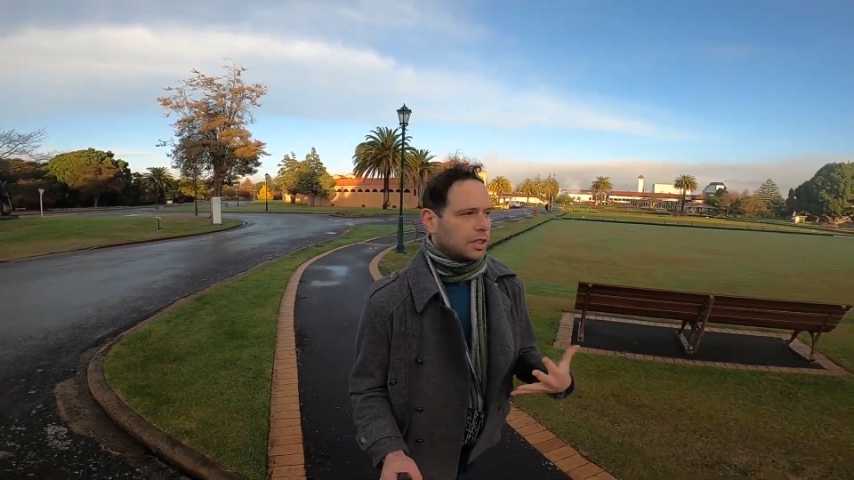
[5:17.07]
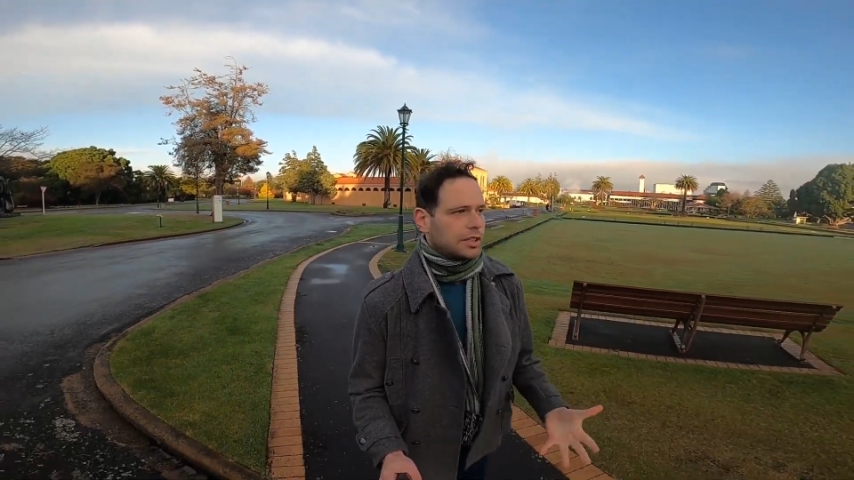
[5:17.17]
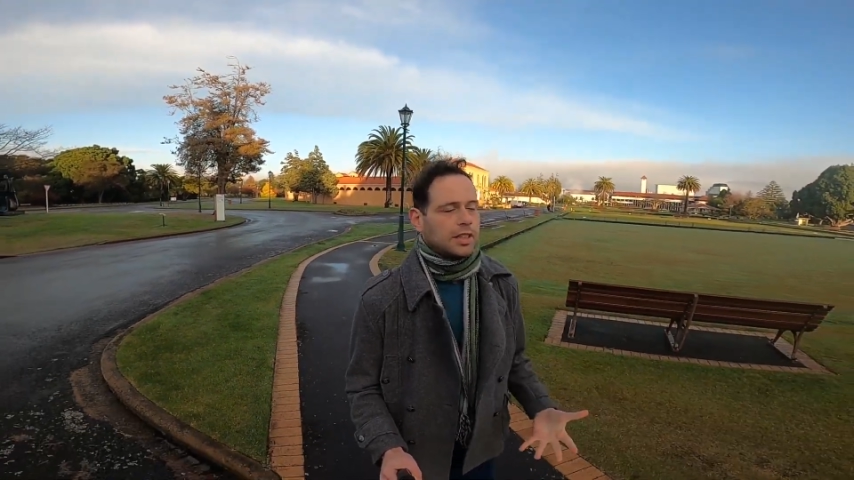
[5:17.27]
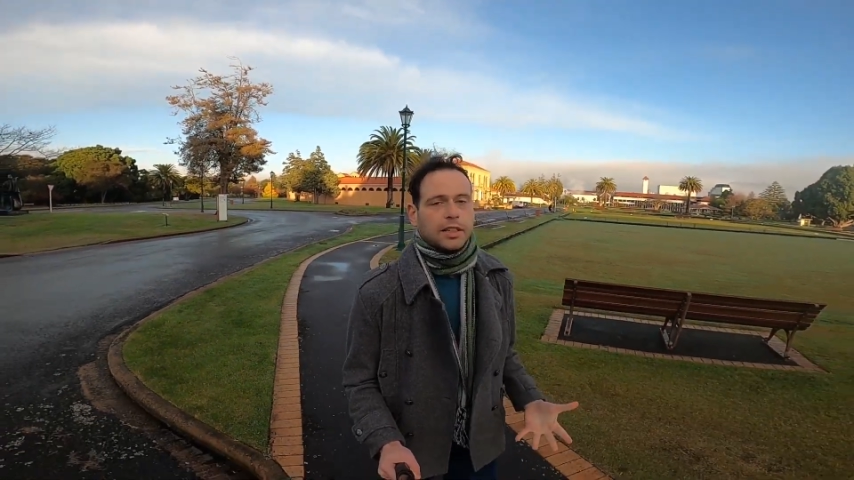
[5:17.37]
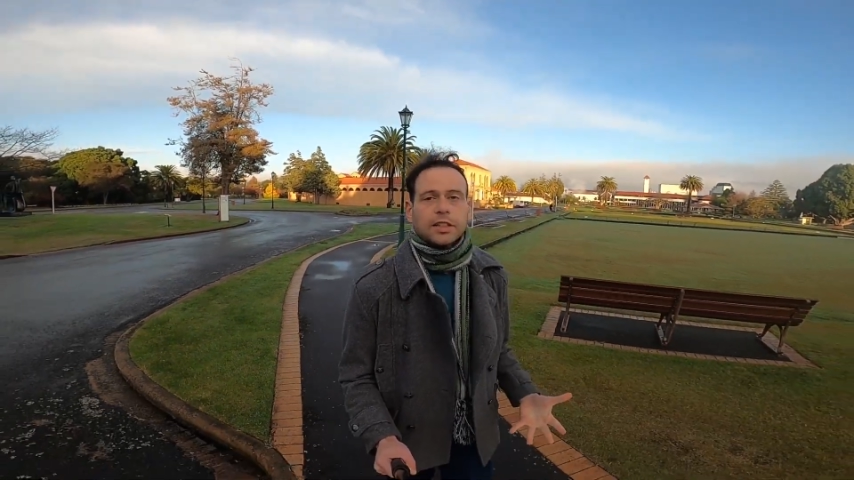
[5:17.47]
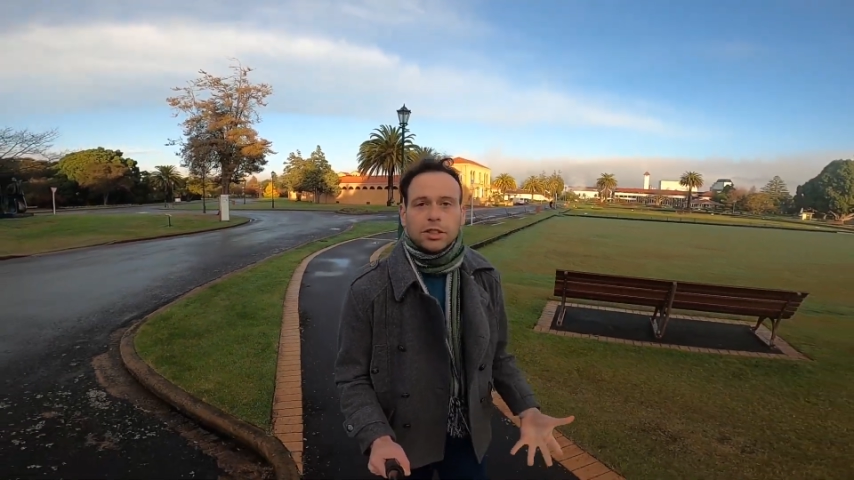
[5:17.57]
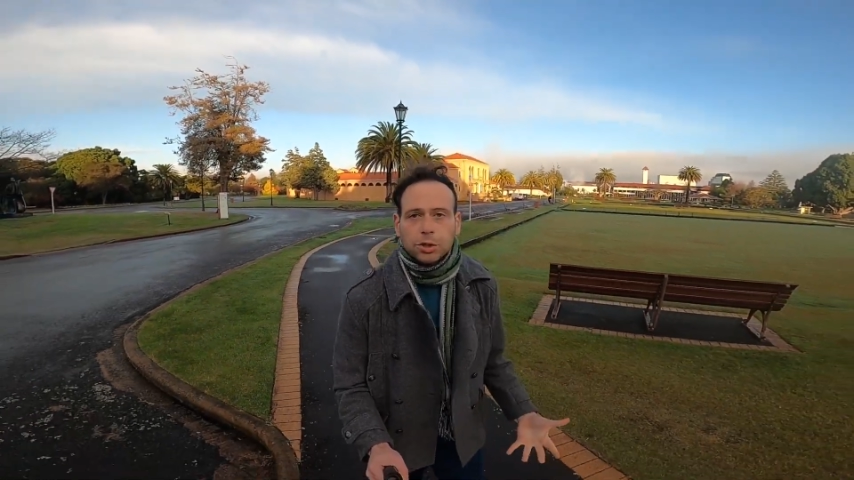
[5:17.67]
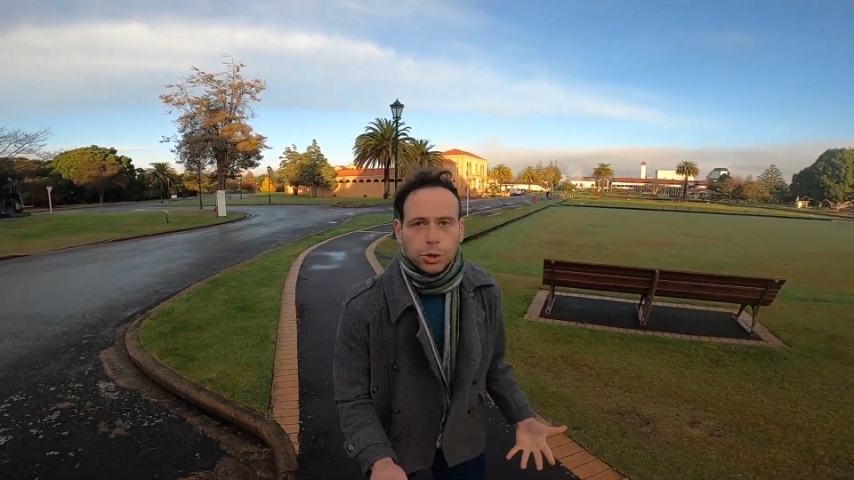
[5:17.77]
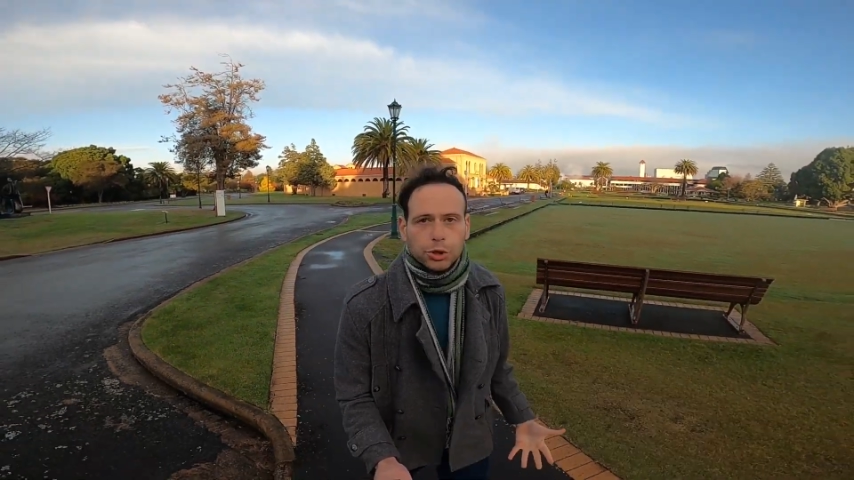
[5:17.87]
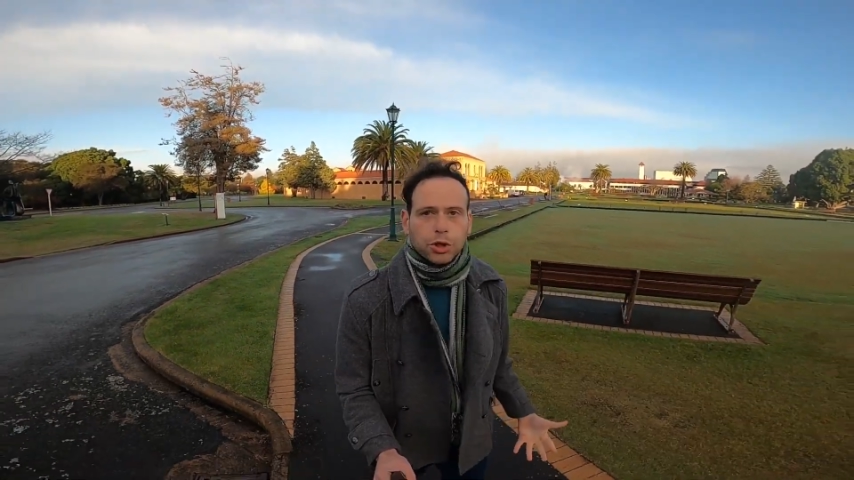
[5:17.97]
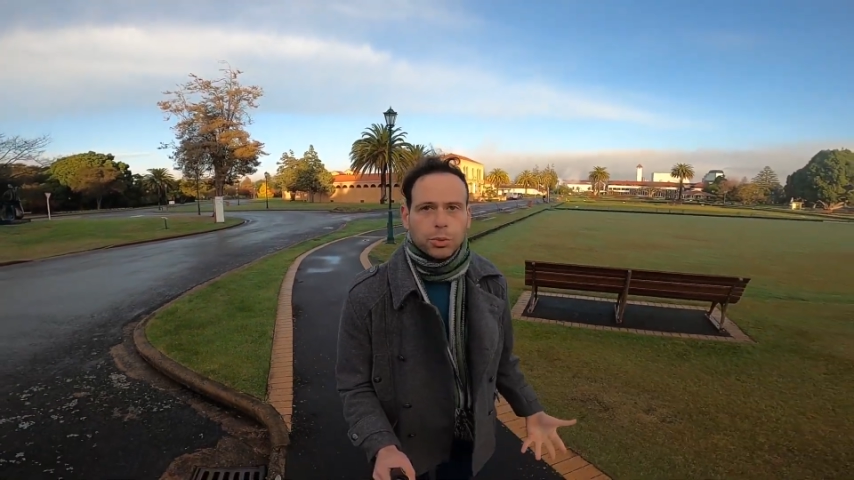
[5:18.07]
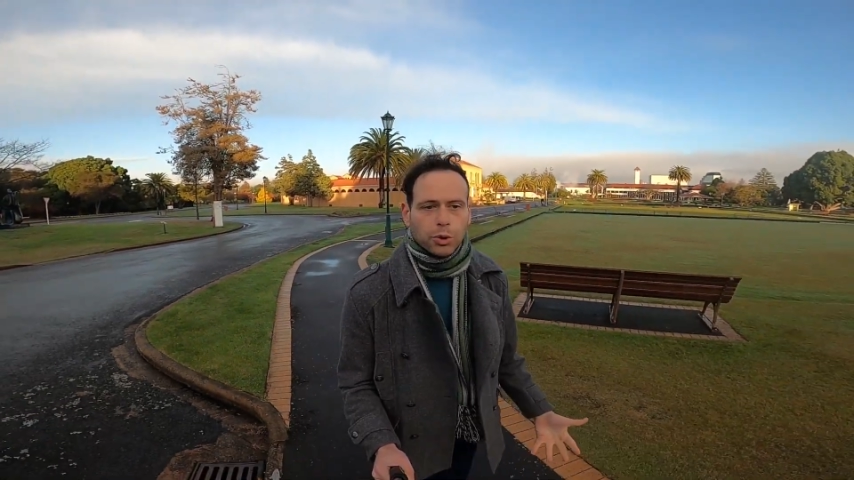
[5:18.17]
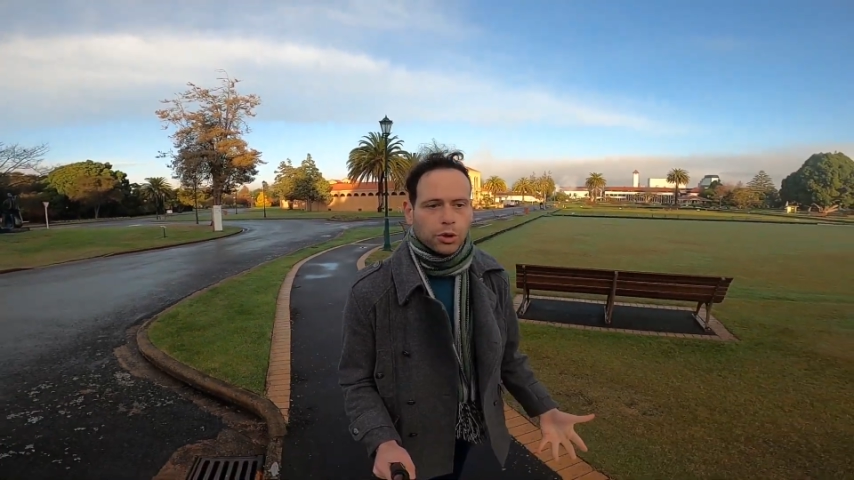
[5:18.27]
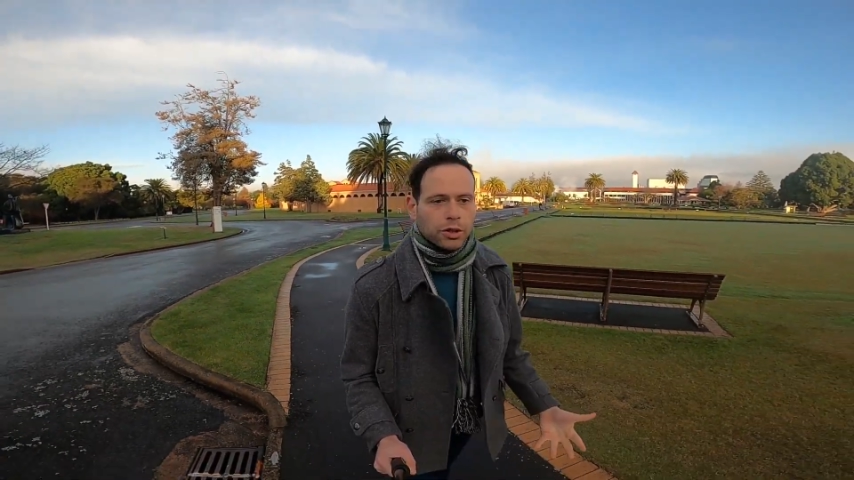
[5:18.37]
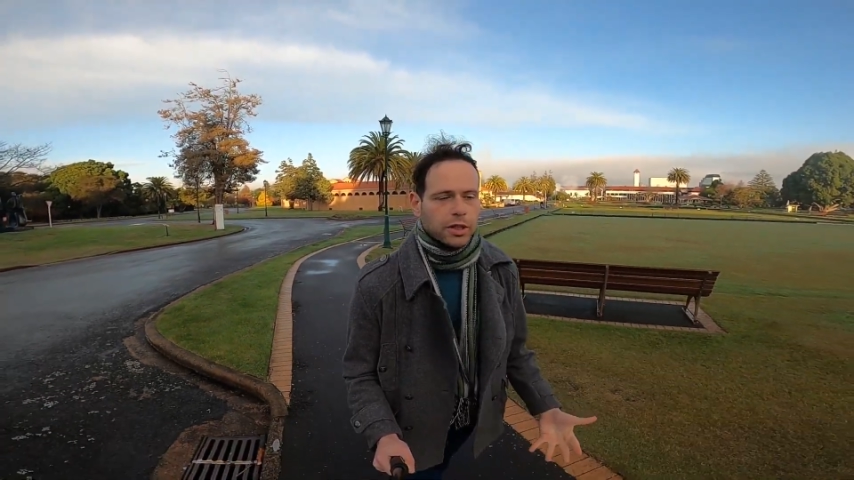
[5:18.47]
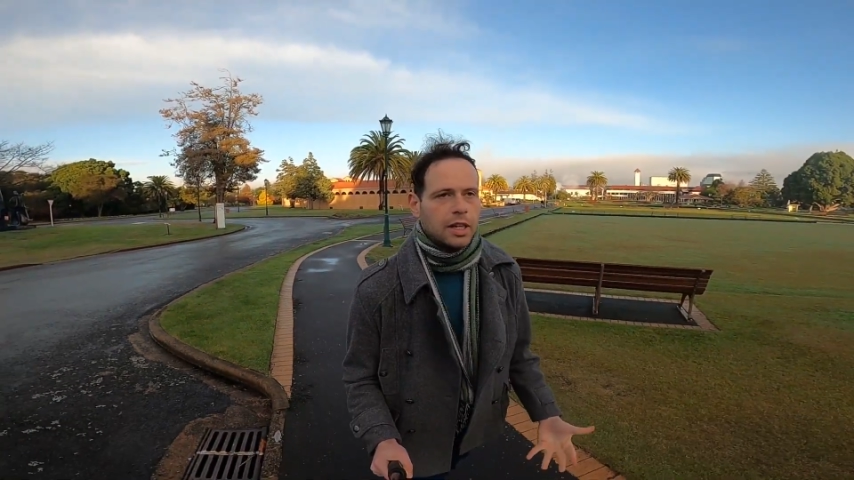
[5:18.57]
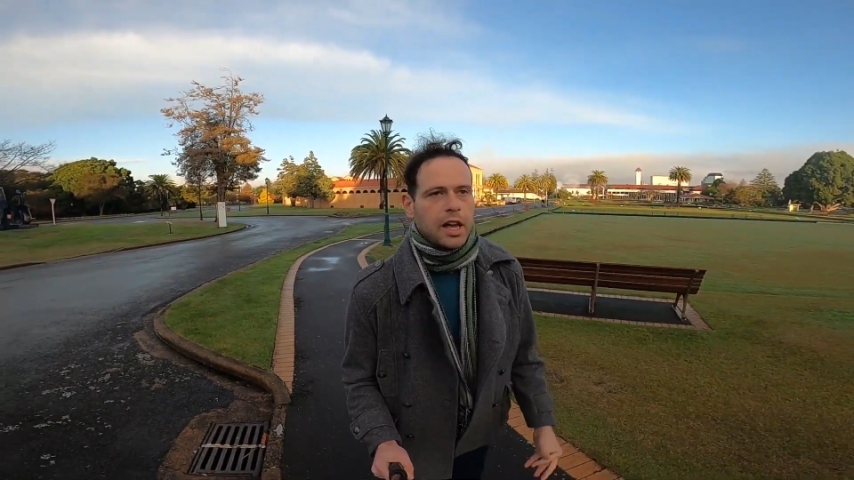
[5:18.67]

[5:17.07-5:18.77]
studying social work.